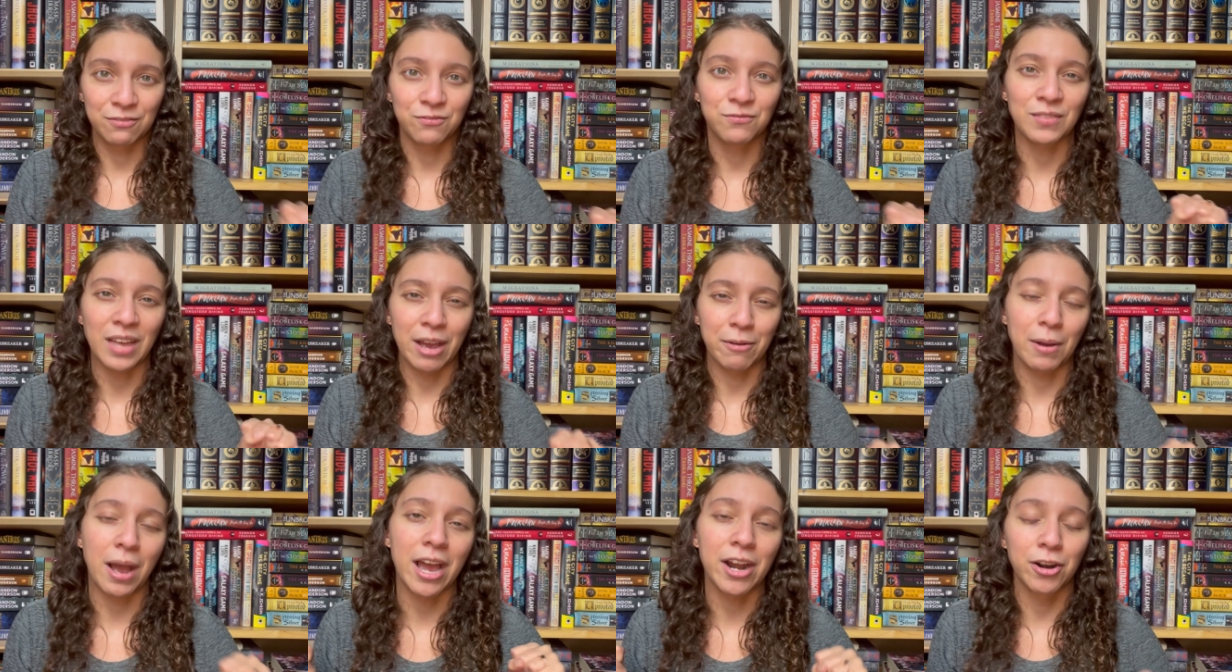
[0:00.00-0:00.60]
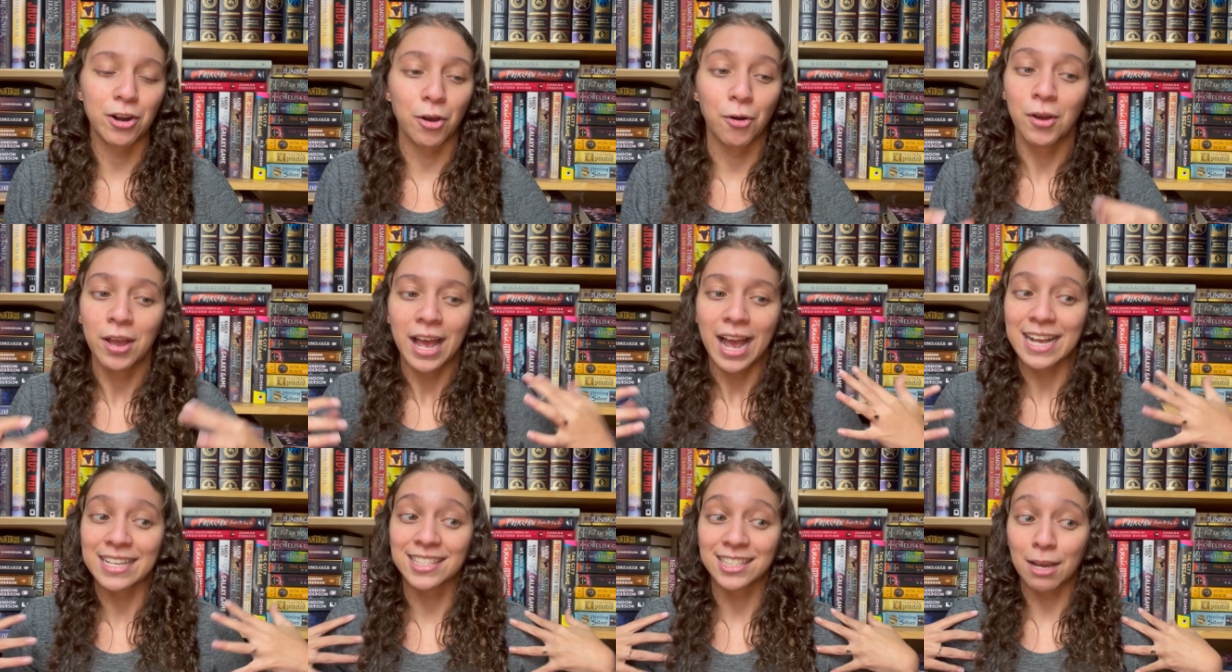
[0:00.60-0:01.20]
I, I don't know.
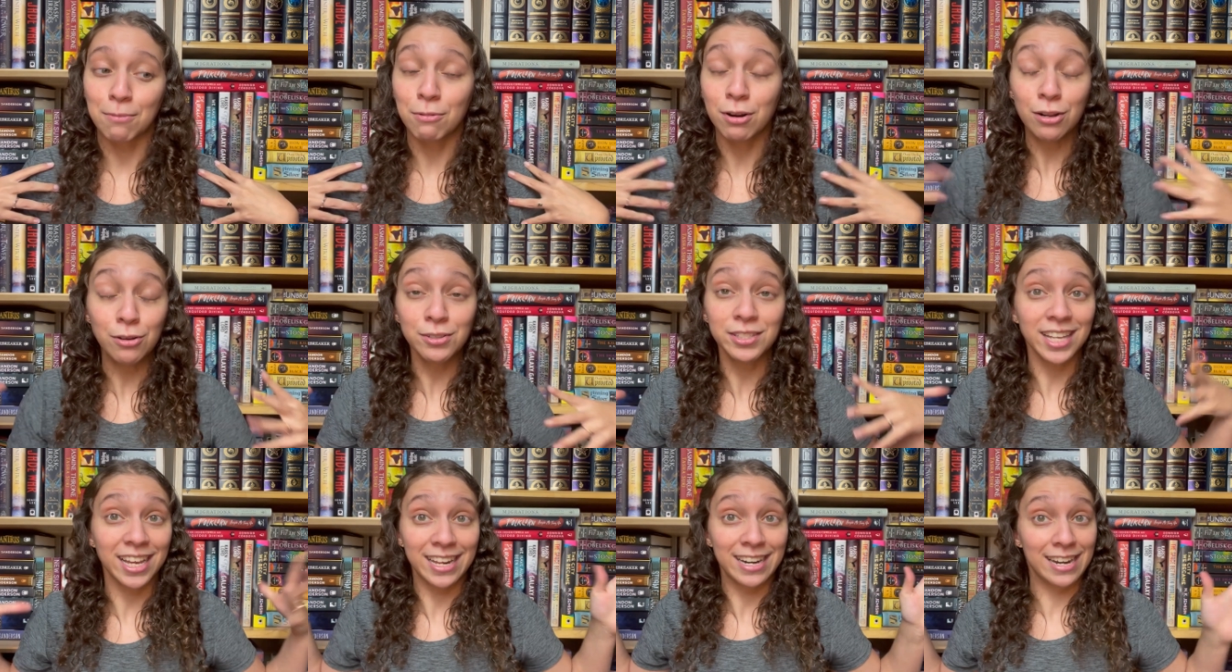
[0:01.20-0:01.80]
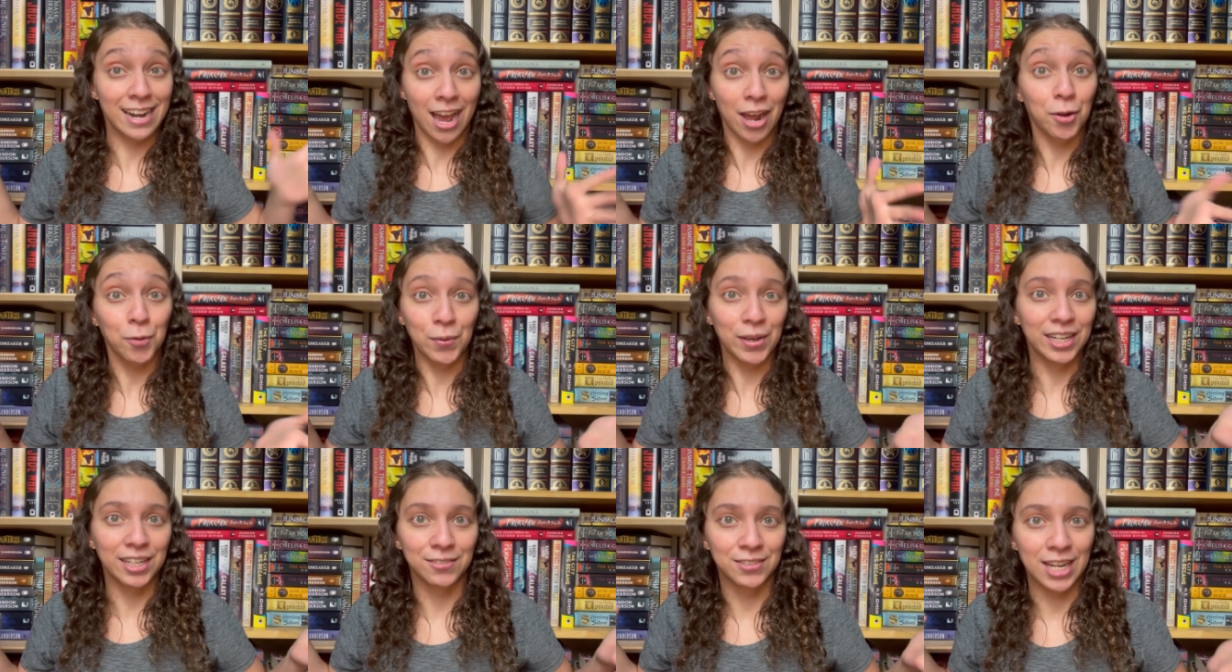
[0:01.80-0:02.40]
As someone who's, like, not a
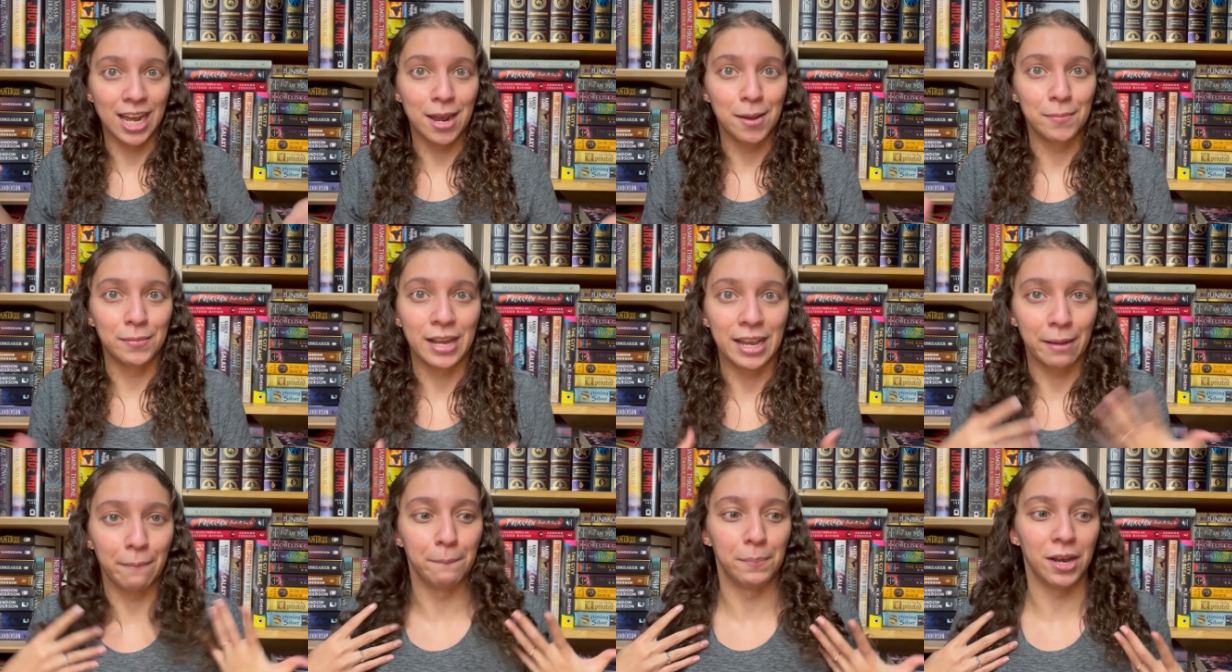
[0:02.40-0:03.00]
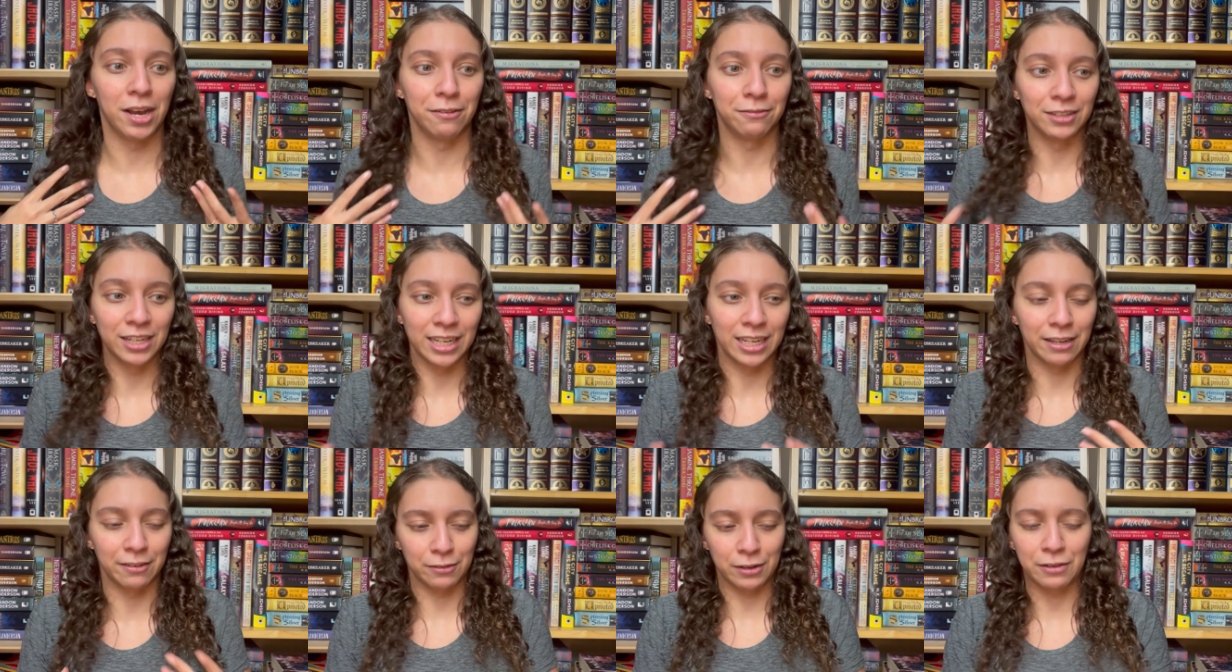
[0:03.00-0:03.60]
Wheel of Time, like, buff, like,
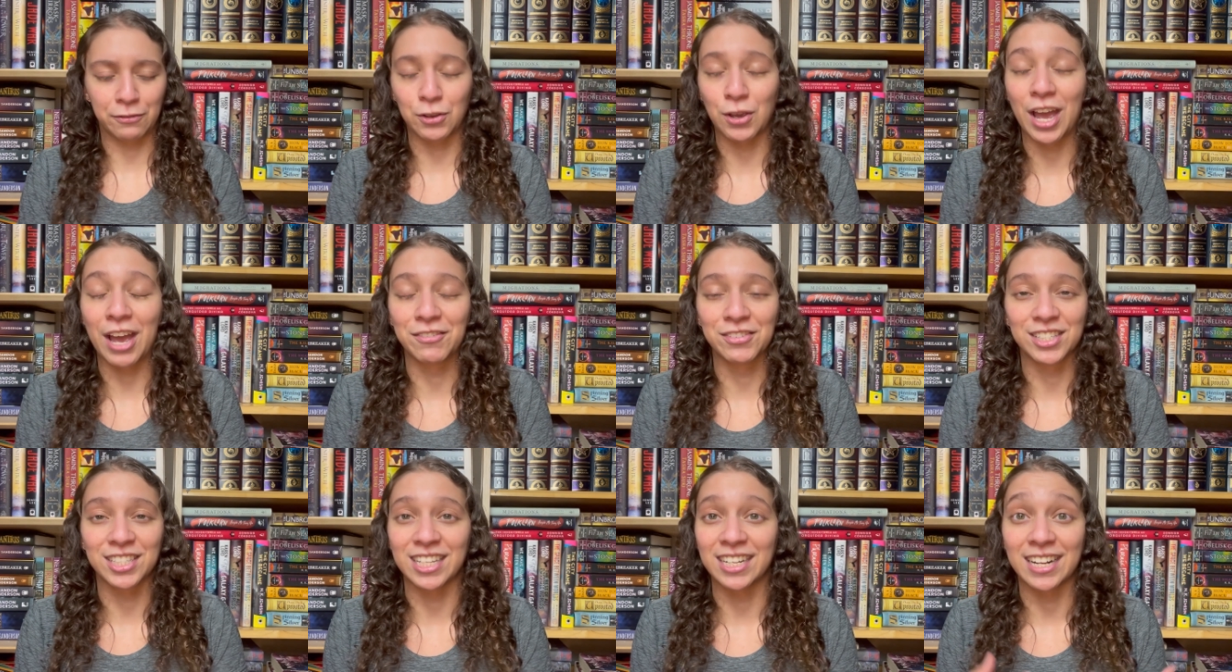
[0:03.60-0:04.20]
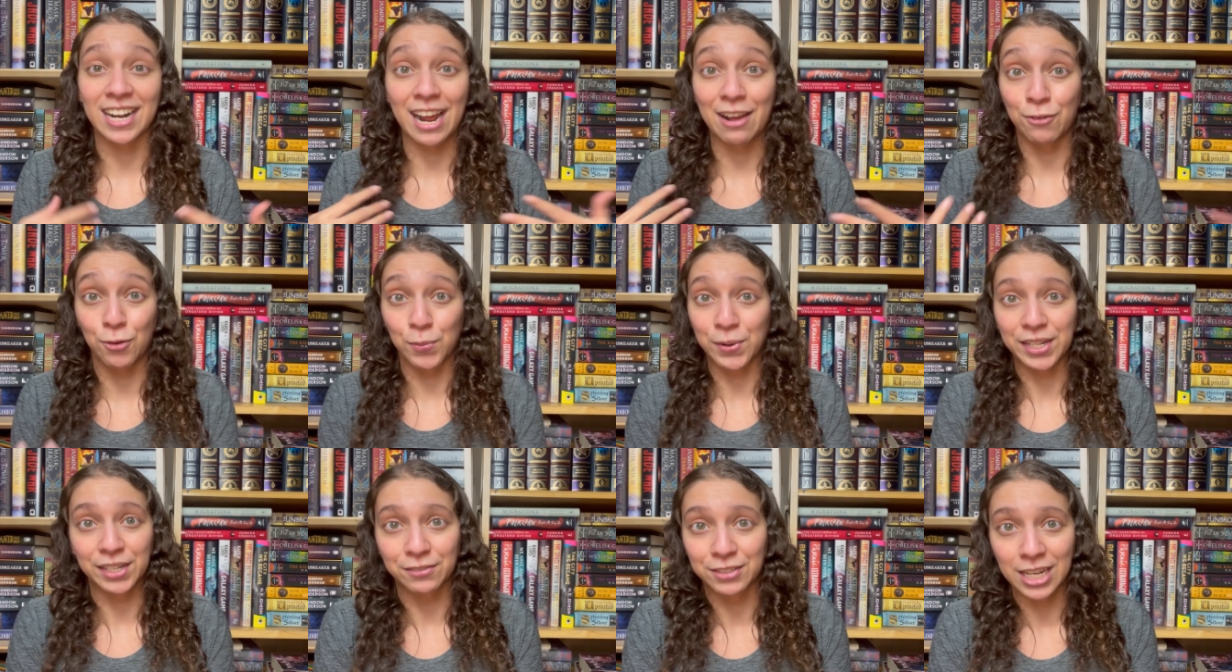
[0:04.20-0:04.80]
if, if you haven't seen it, I have a
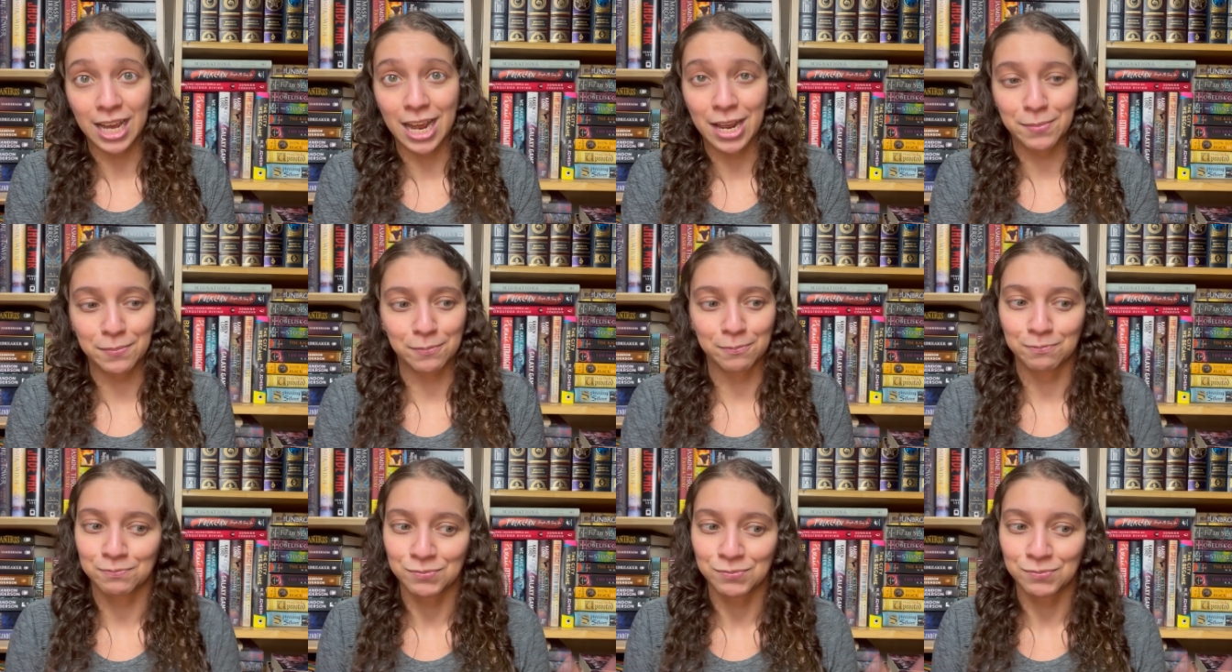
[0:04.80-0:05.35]
Wheel of Time,